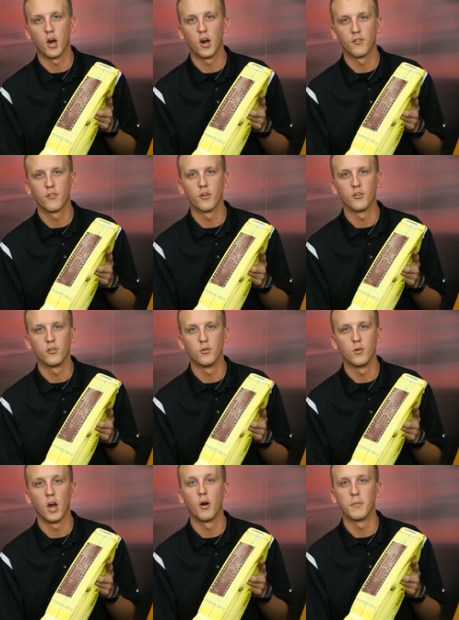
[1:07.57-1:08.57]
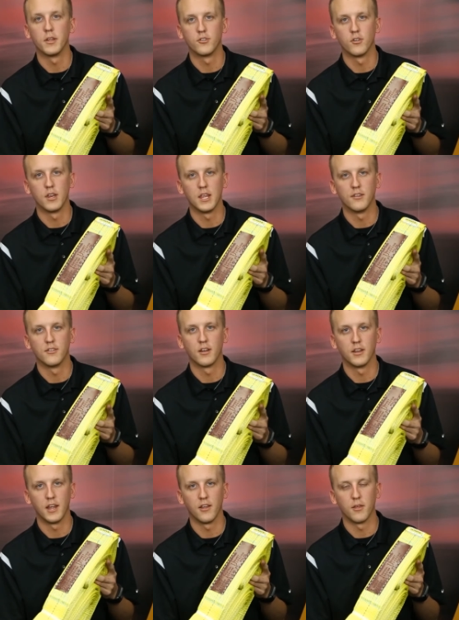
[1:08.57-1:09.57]
offer to help meet your needs on
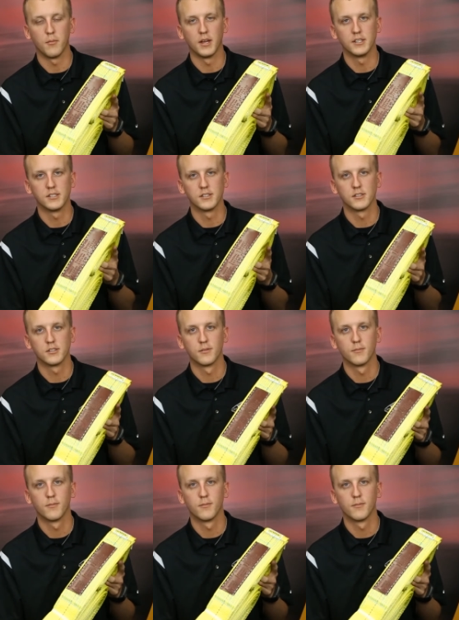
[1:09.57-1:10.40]
a daily basis.